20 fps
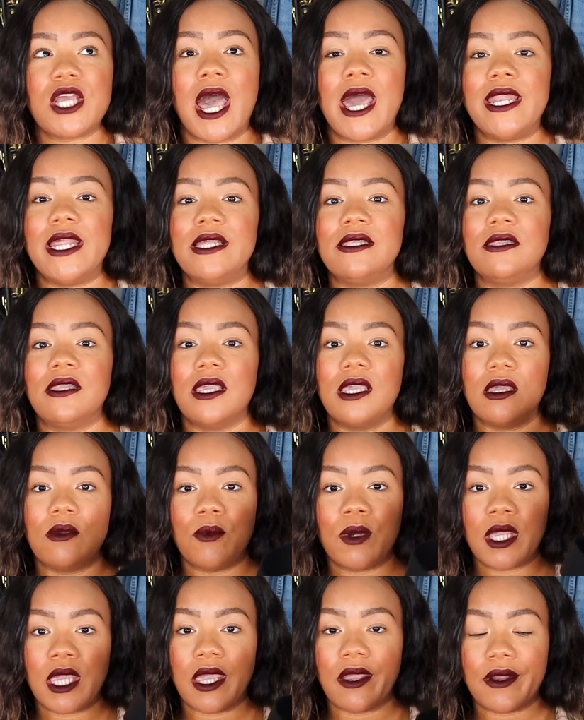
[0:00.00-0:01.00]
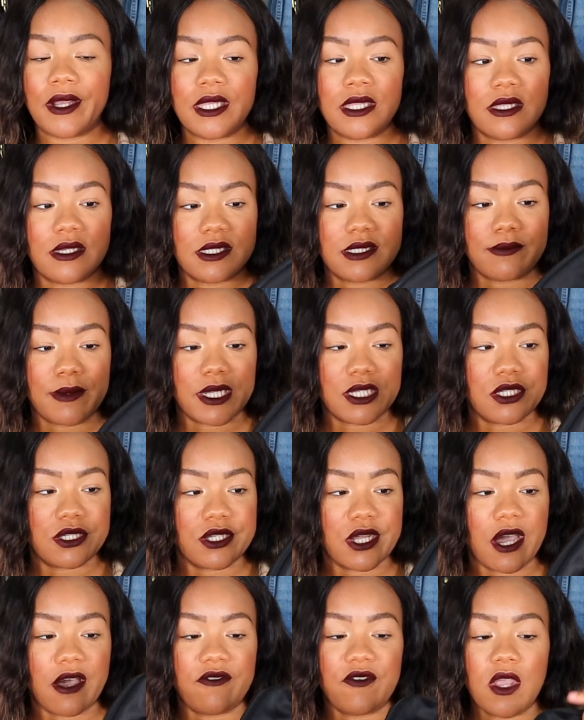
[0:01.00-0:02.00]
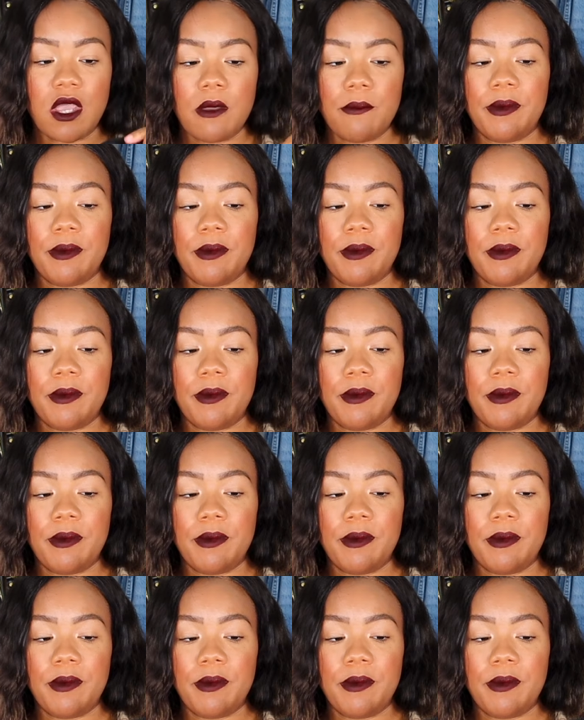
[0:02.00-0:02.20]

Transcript: I didn't think it would carry this much stuff,